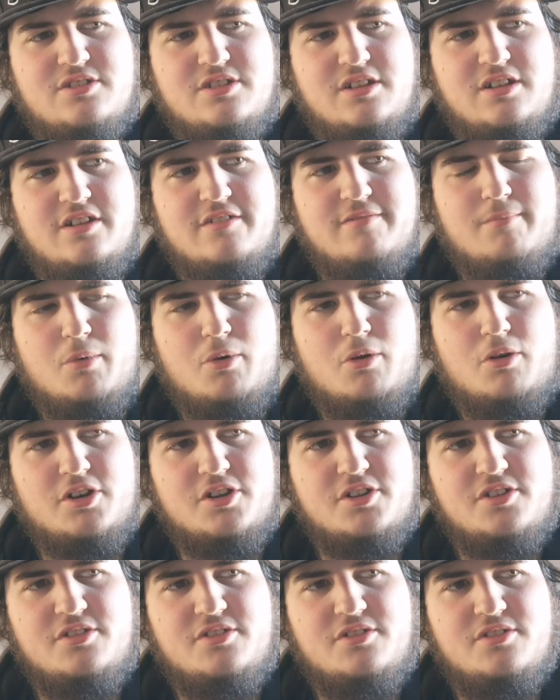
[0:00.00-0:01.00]
to Liv
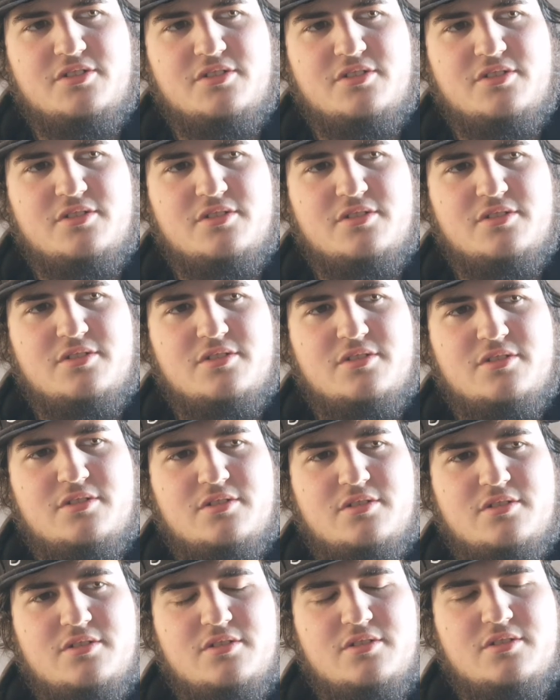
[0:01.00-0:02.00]
Morgan
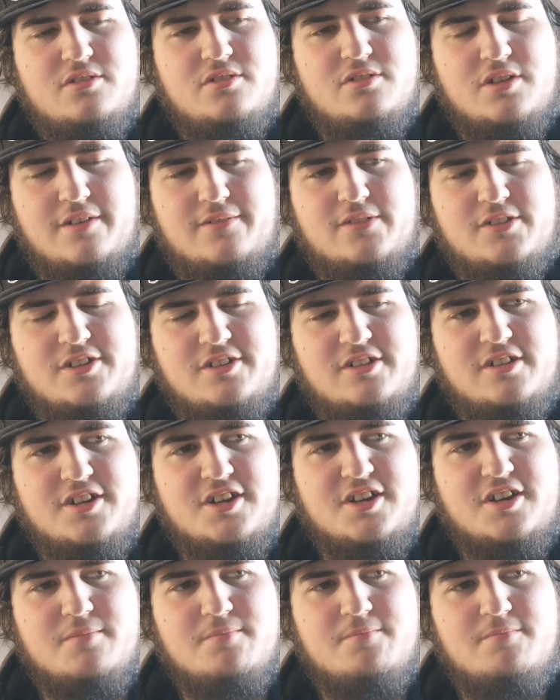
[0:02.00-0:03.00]

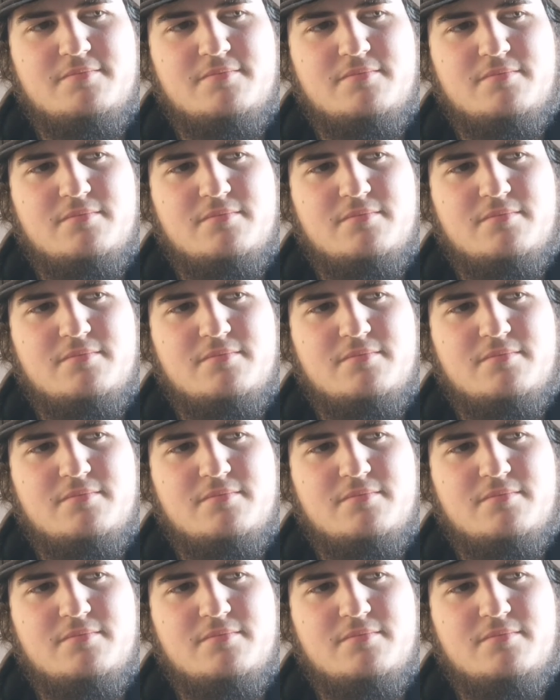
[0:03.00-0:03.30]
definitely